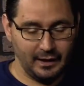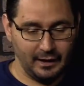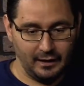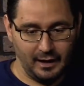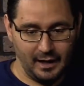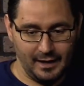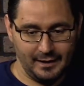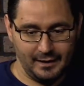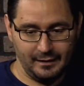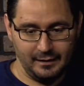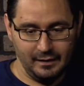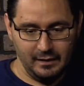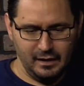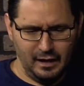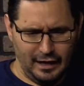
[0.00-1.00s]
and
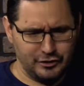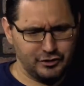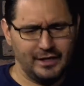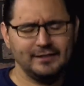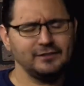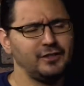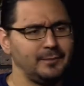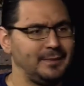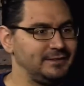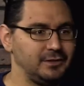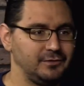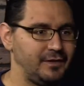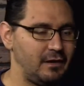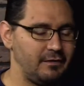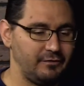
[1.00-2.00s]
I tried to talk
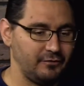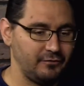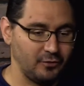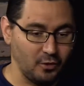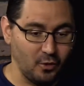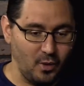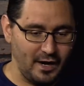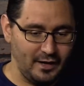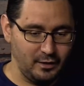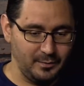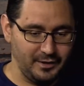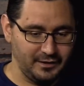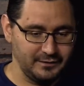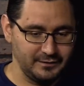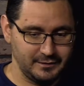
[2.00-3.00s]
myself out of it for a while
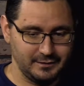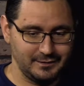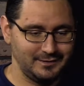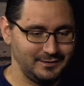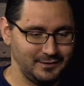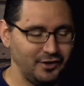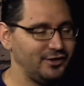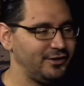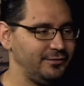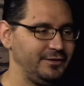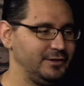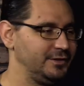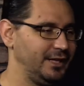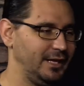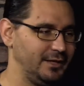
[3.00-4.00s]
because this is a hard
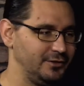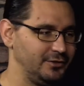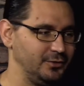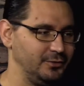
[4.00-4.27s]
field to get into.